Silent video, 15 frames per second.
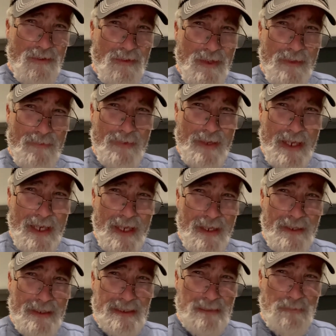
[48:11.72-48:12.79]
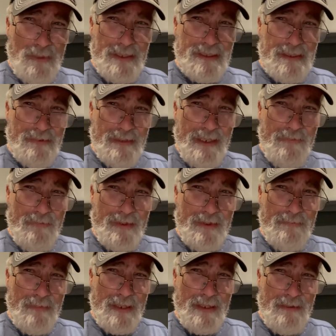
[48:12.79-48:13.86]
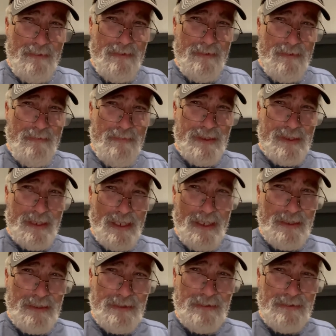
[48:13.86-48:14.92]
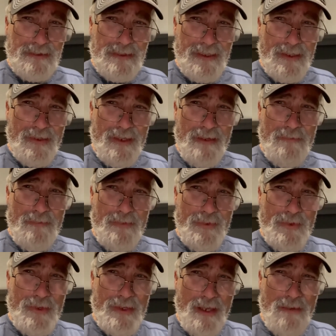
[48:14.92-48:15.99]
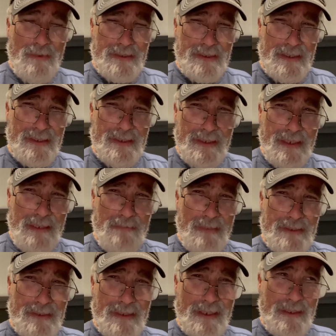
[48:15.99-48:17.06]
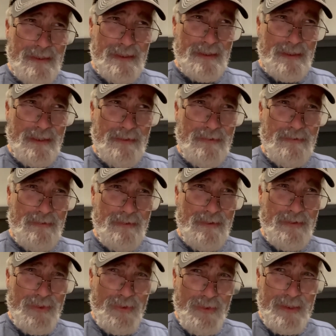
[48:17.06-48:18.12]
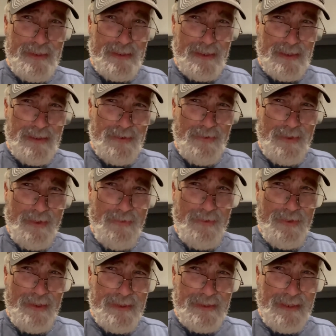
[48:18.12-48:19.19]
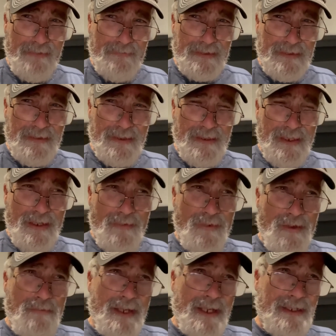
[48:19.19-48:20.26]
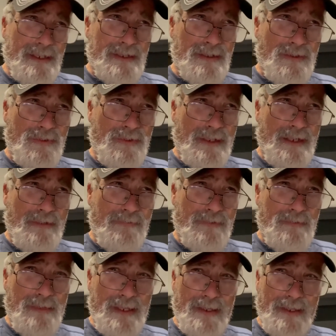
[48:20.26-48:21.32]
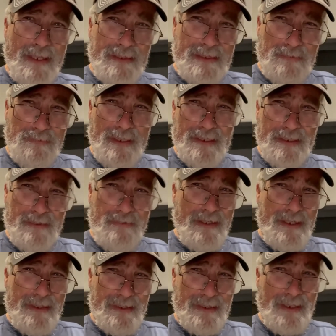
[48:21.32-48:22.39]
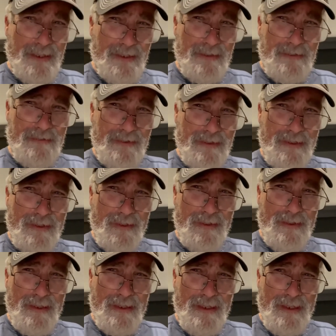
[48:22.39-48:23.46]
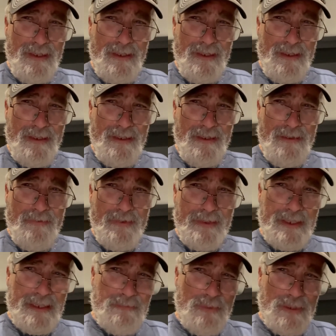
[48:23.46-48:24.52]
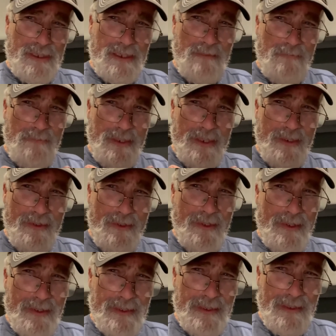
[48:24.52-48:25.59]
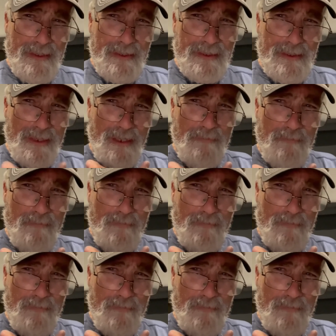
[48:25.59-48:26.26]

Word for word: if I had a split screen with my son, you know, I'm almost 68, my son's like 36 to 37. Well, Mike is old enough to be that split screen son, you know, with his bushy beard, and it's, it's not